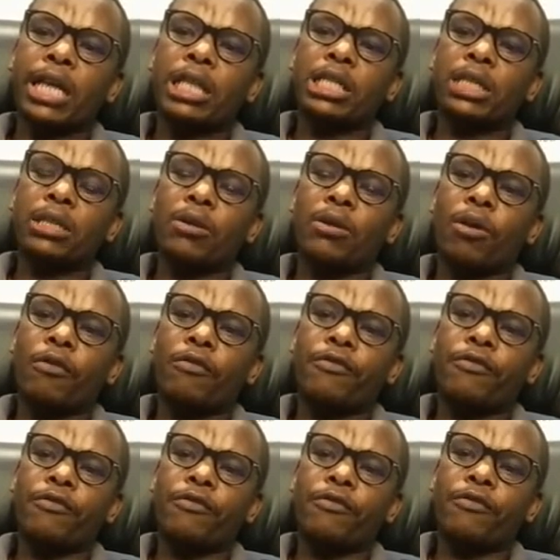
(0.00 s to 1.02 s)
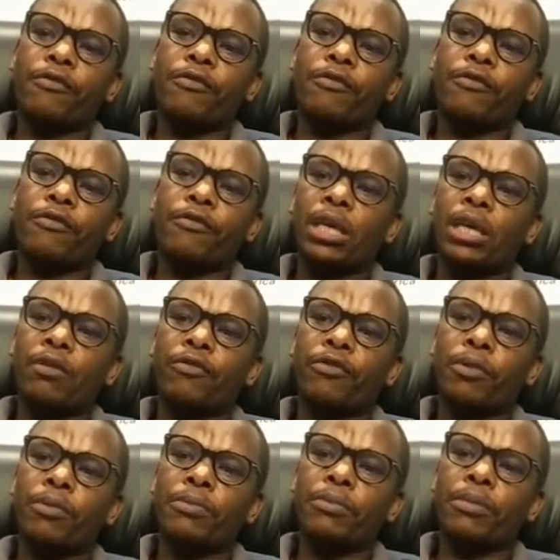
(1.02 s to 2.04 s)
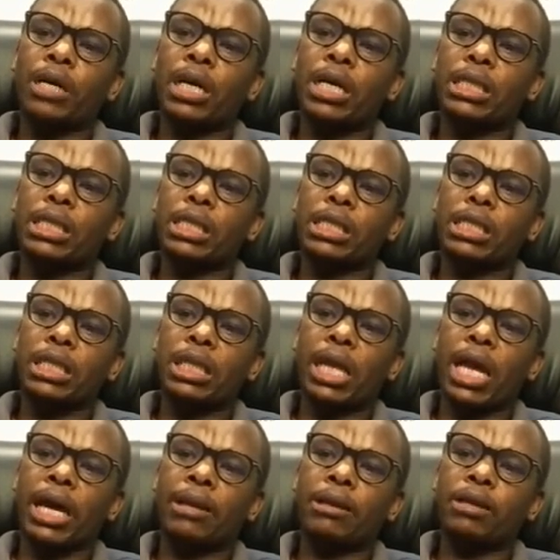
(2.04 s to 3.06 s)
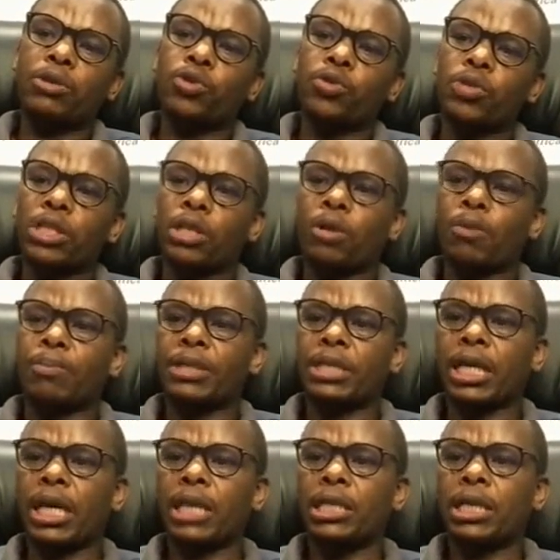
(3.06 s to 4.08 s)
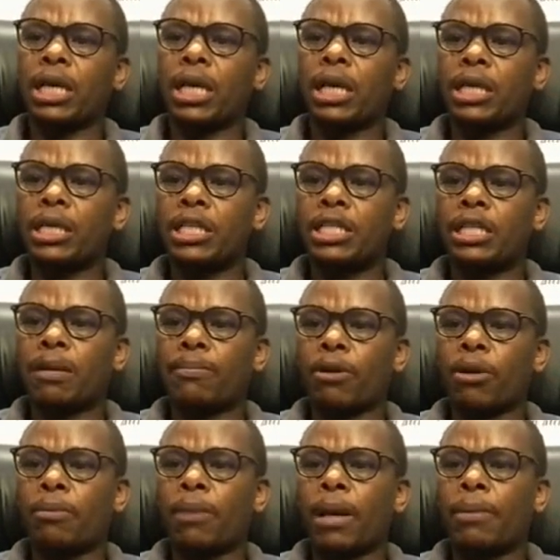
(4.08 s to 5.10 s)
a reduction of BEE from 69 to 0% is